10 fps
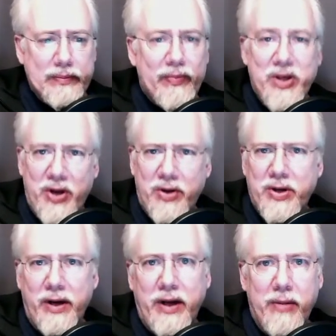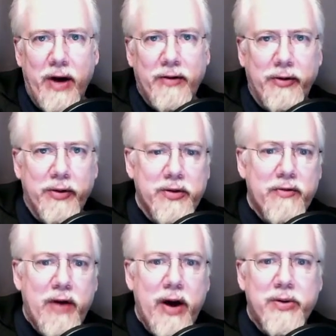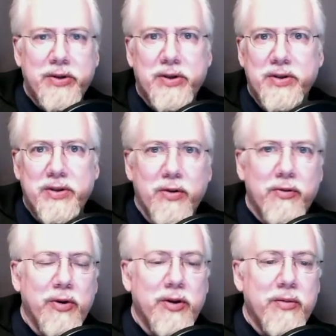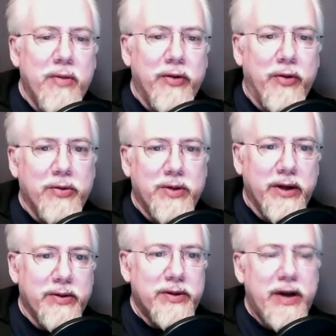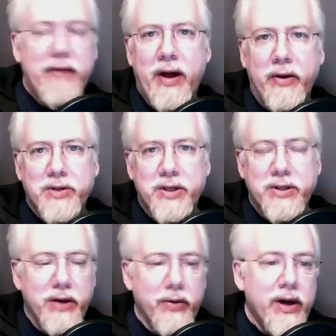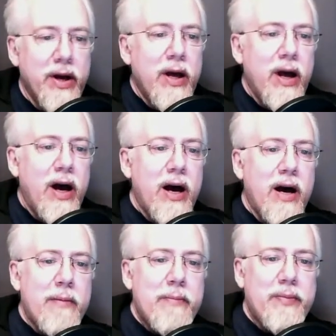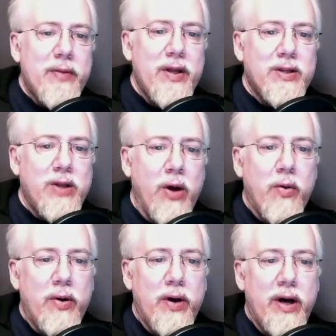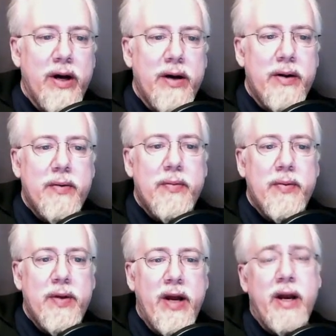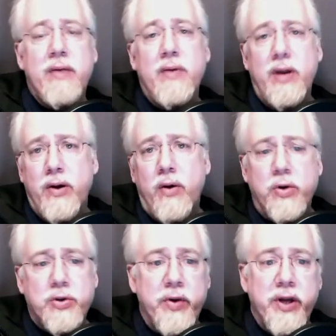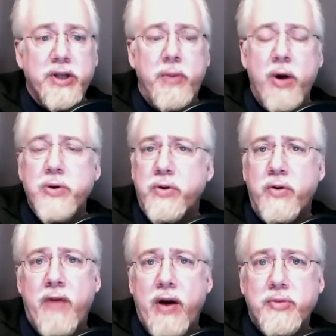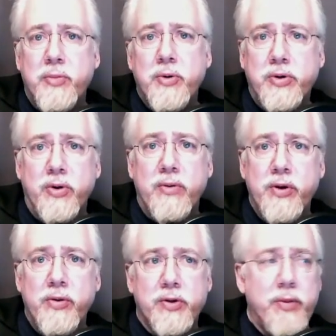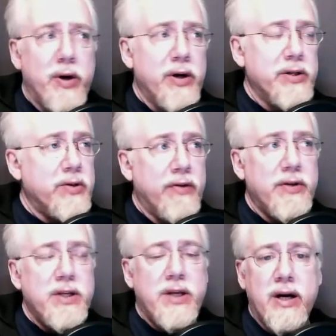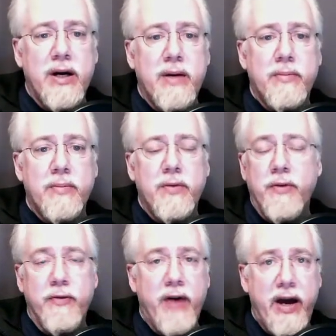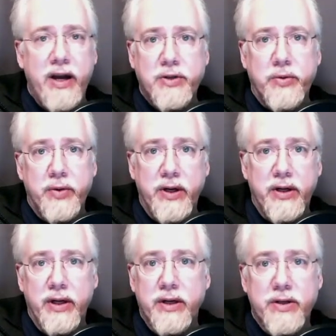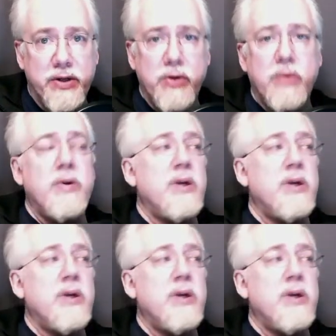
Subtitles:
Start talking about flus and viruses and so forth, and my throat tickles. I have allergies anyway. And of course, re-exposure to the virus boosts our immune response. So every time, if you've had H3N2,